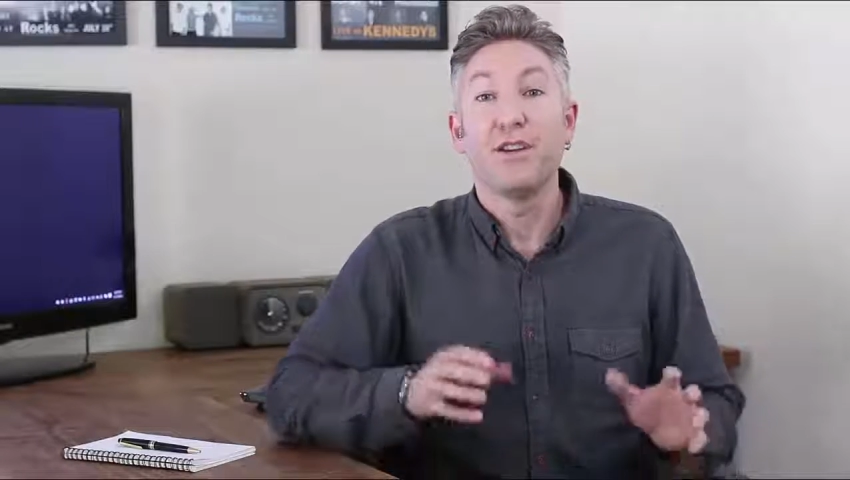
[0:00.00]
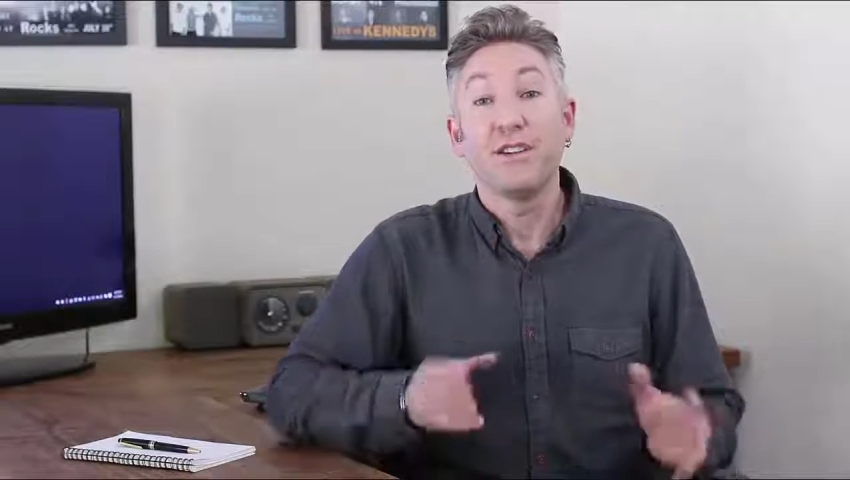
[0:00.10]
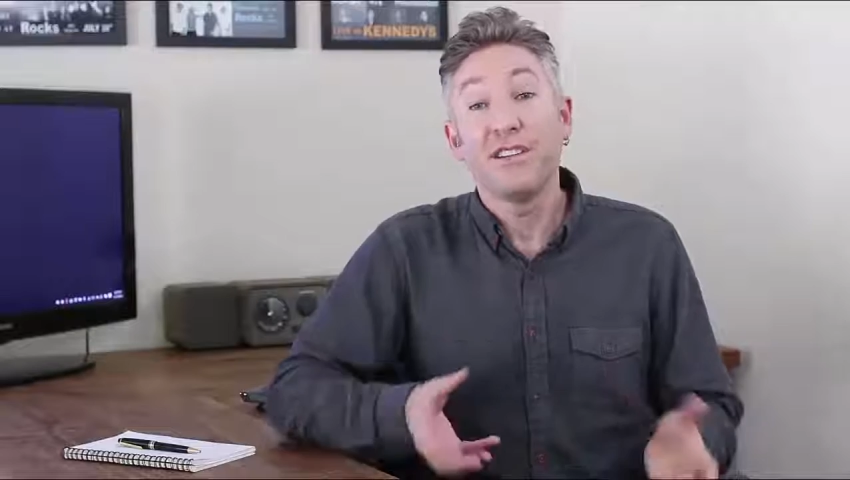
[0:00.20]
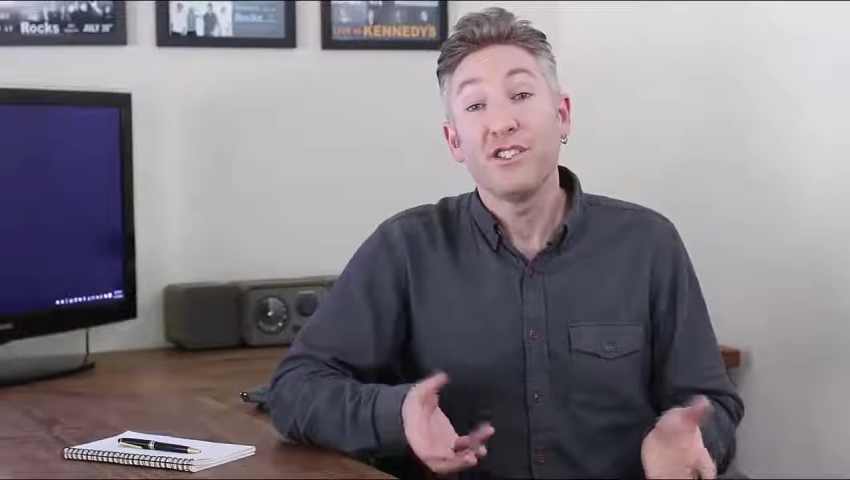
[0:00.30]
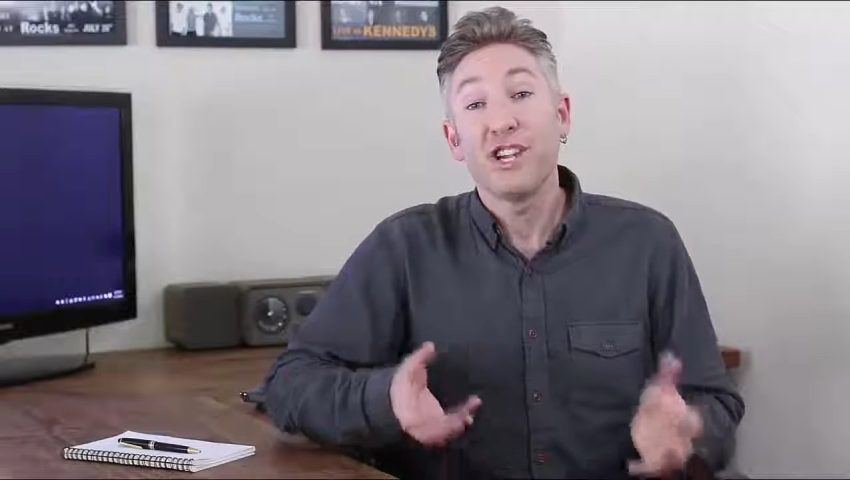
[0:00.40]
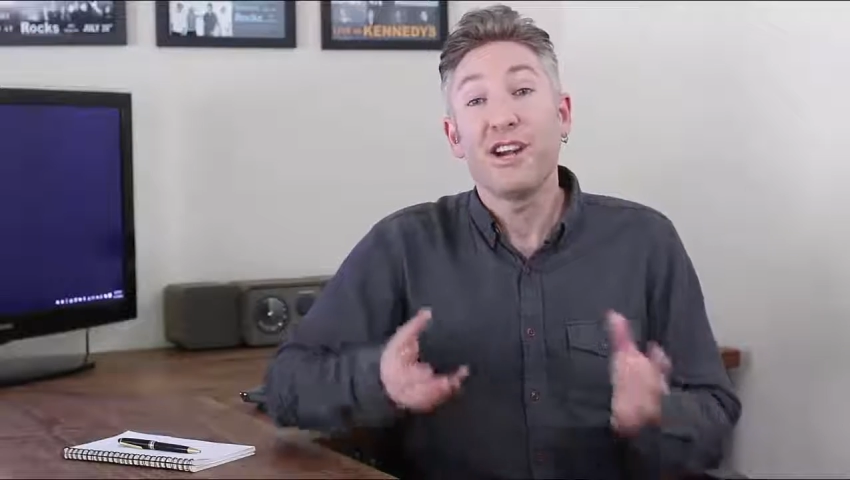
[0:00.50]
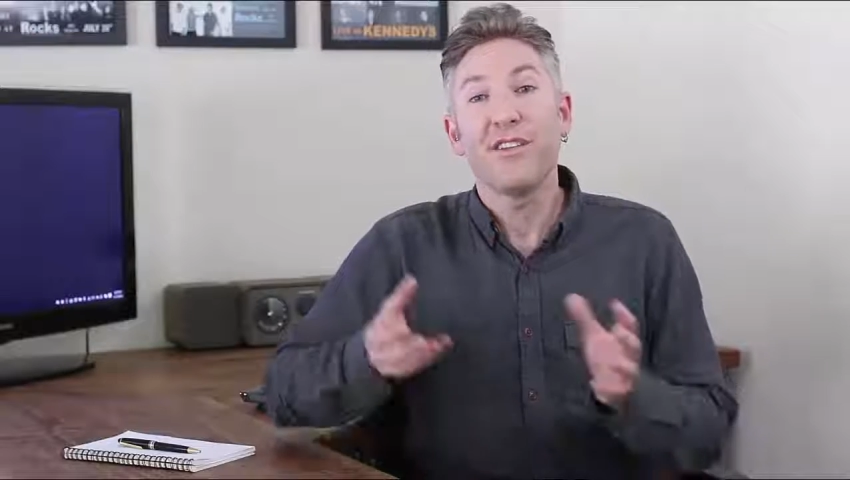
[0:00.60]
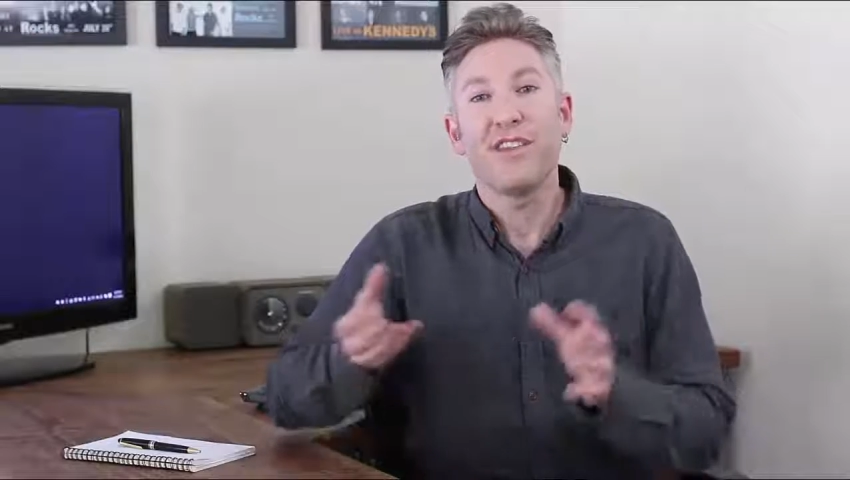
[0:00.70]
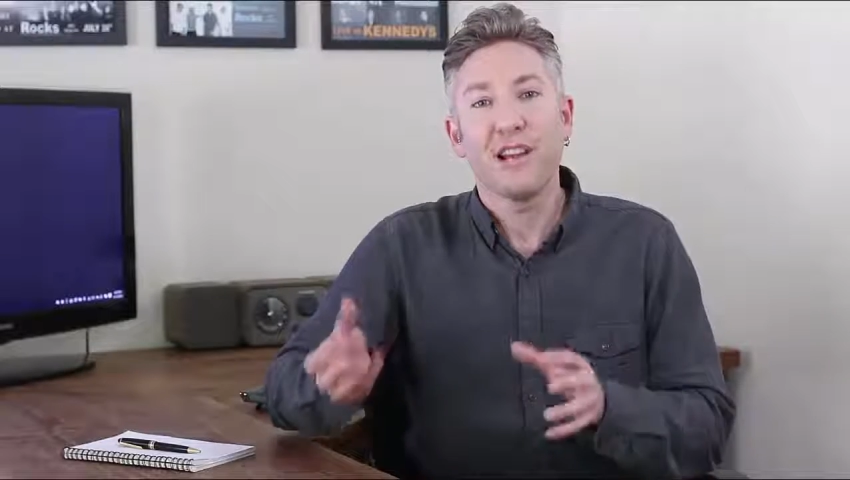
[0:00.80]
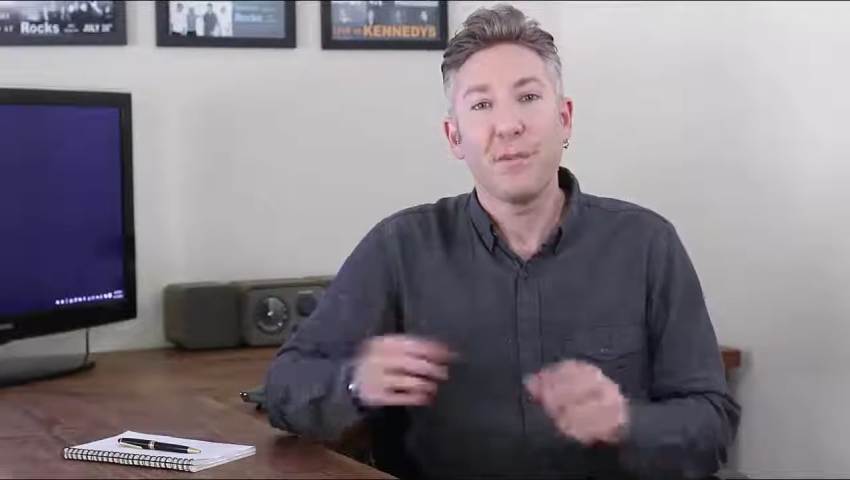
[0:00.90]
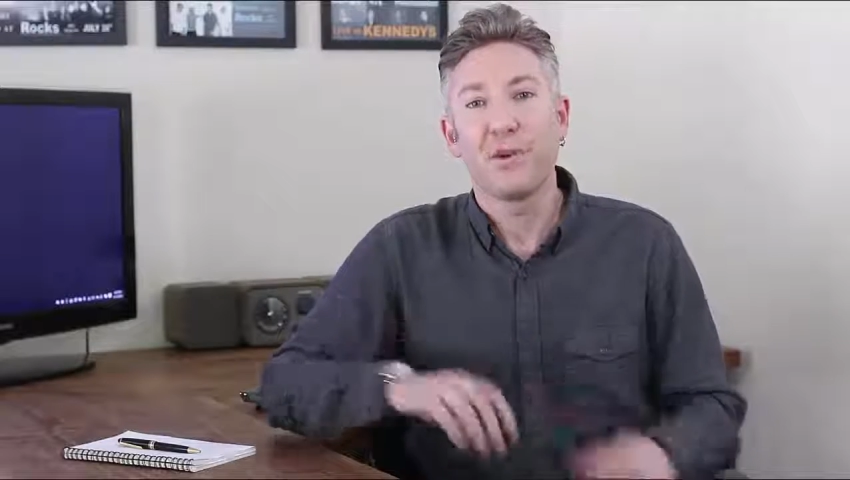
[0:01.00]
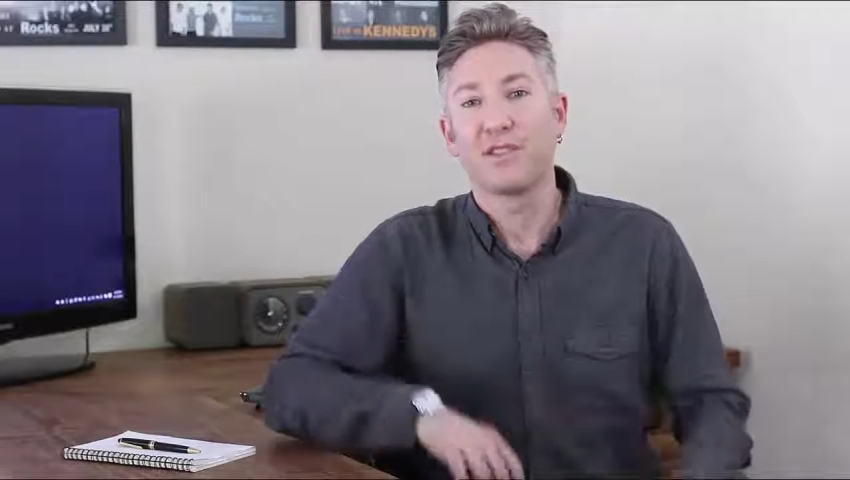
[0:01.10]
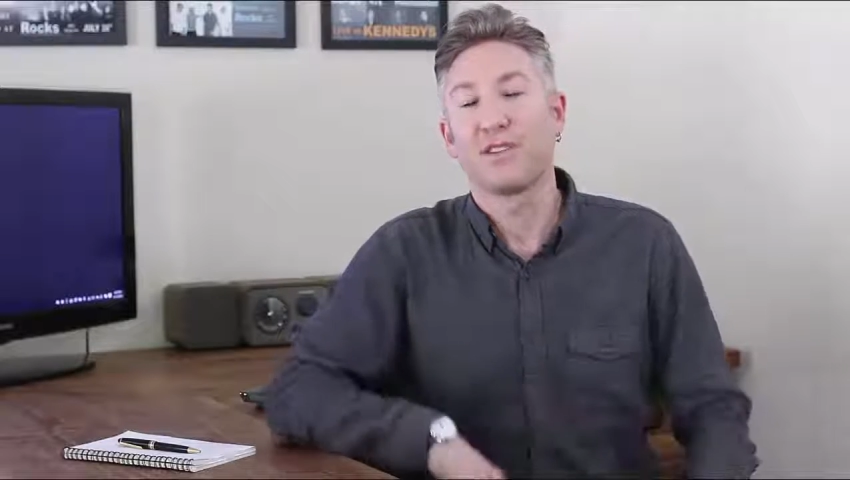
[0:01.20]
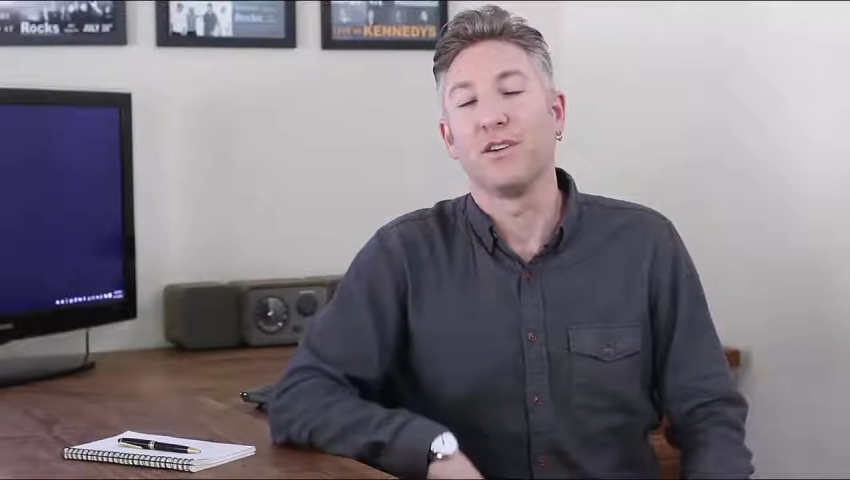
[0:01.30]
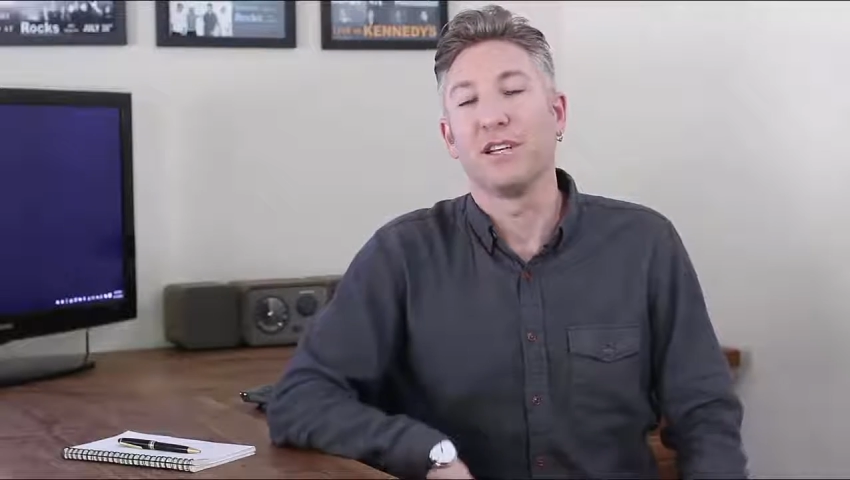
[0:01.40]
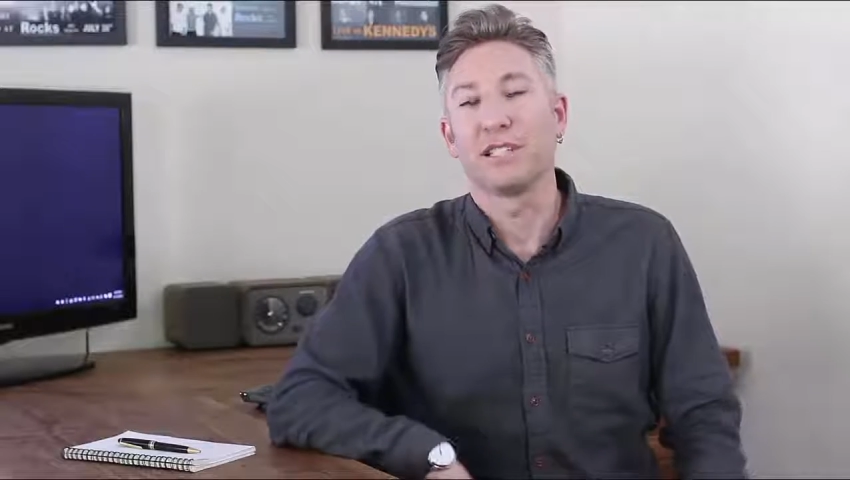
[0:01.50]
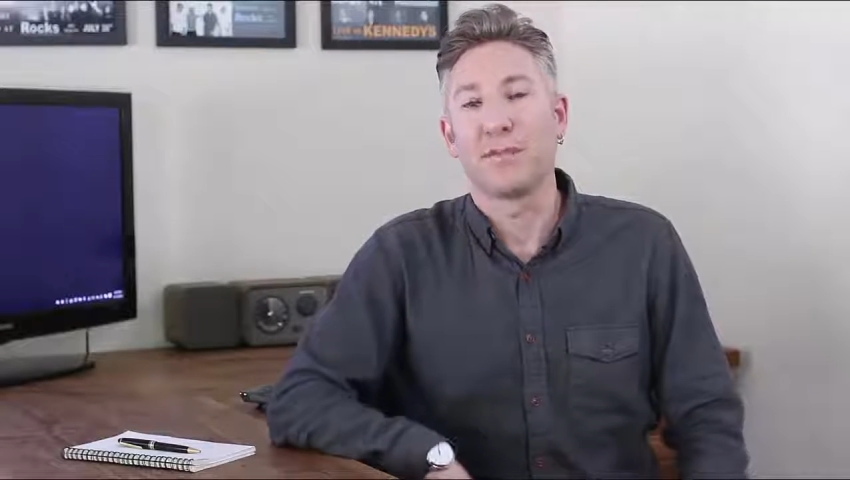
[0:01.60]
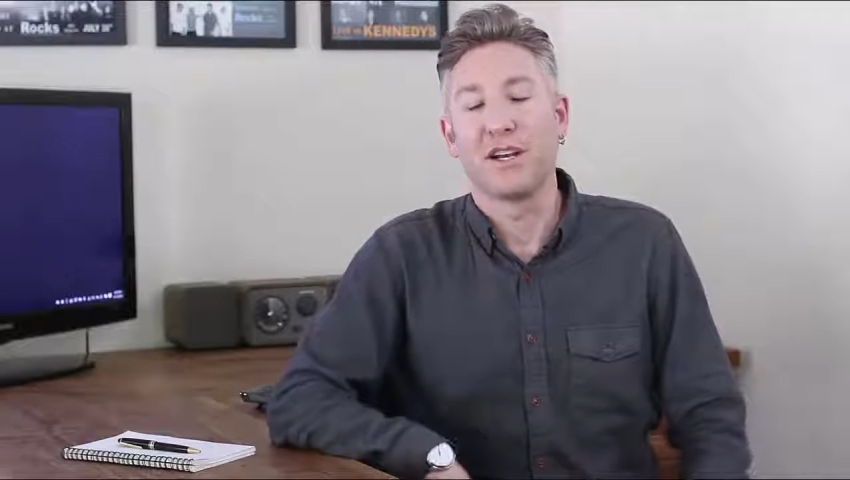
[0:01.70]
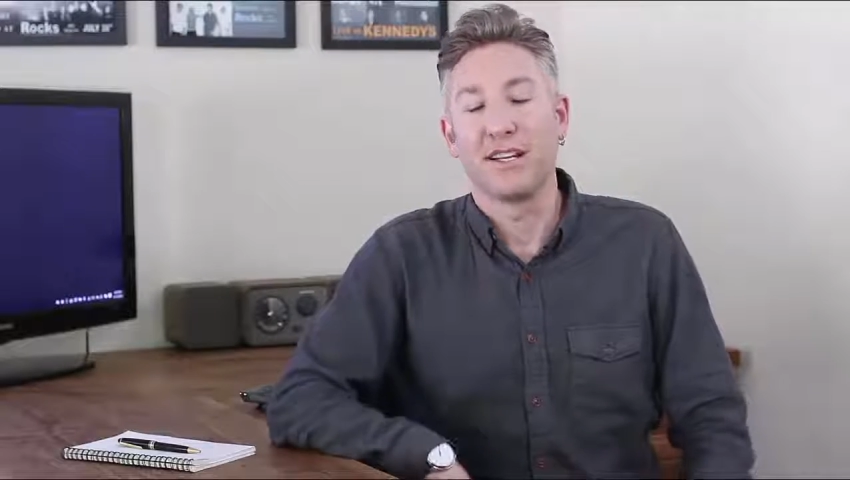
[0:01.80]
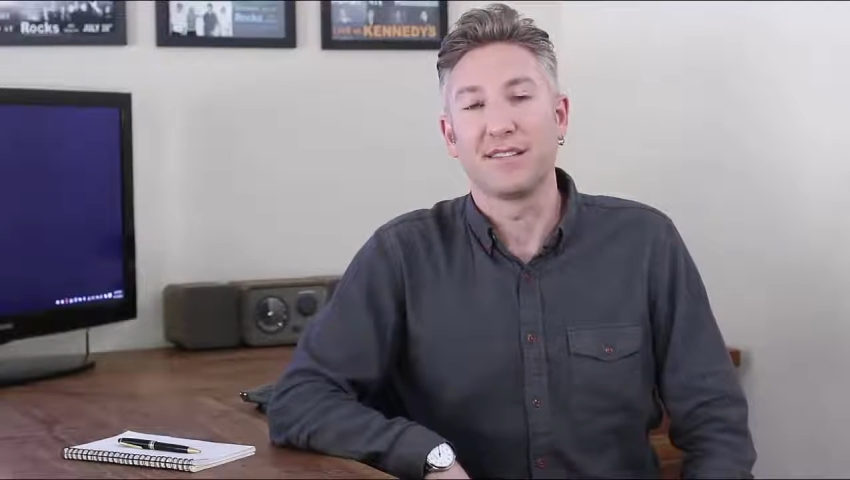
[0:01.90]
to share their personal
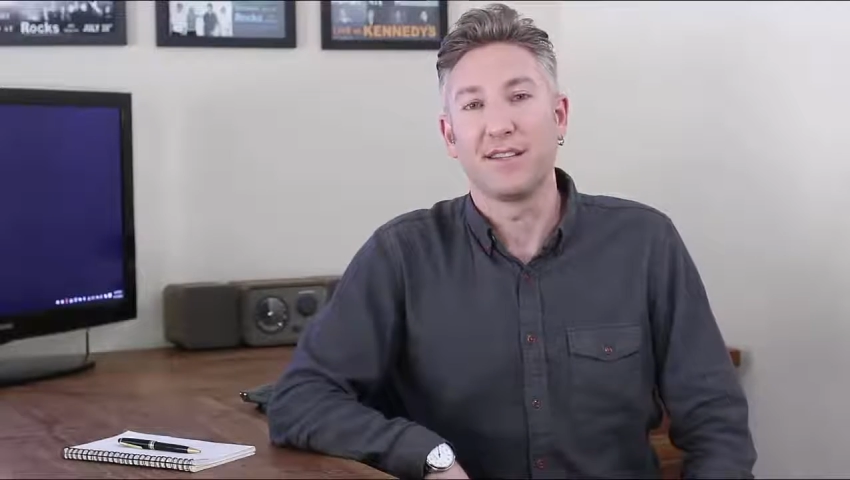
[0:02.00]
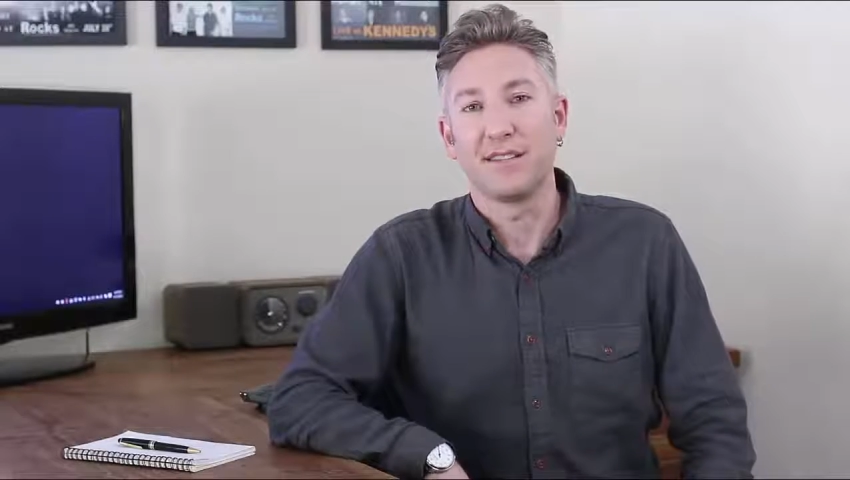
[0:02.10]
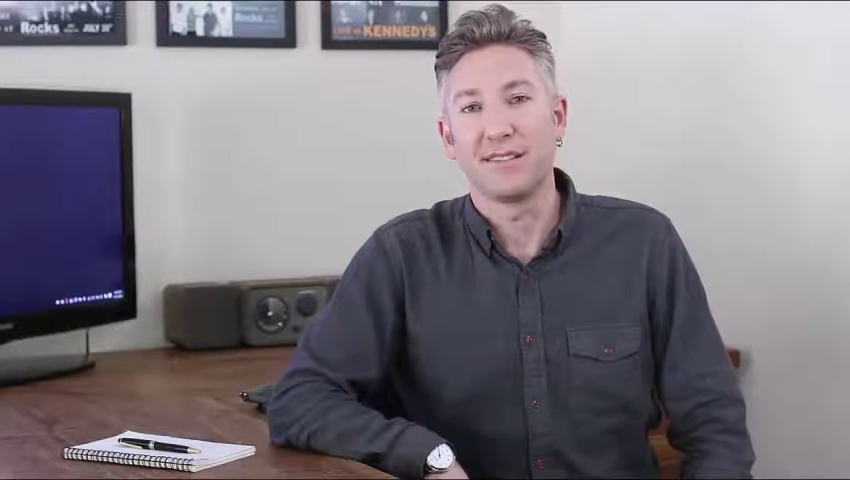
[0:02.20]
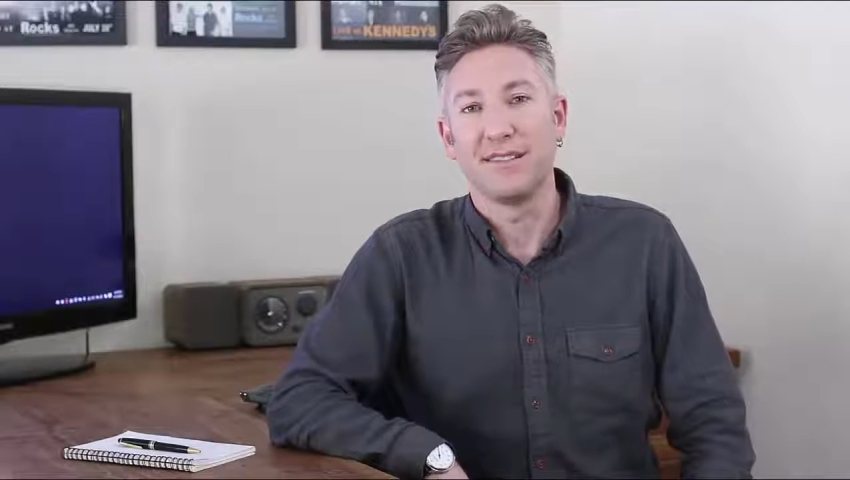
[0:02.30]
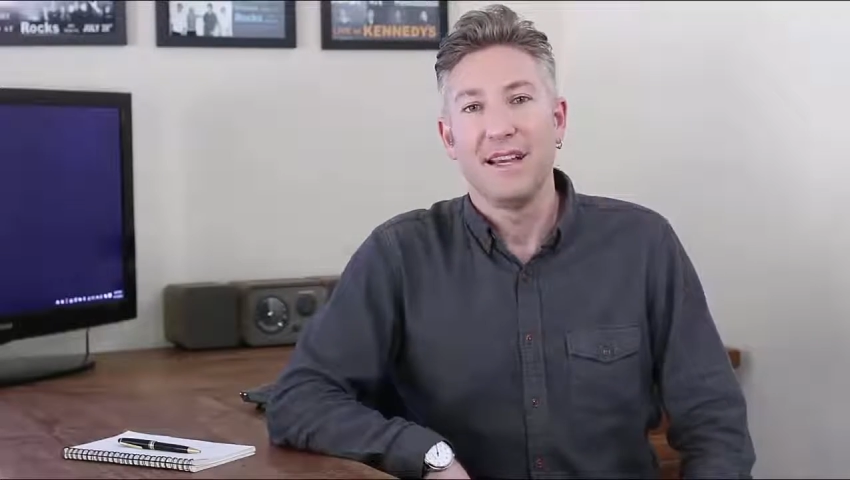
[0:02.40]
experiences.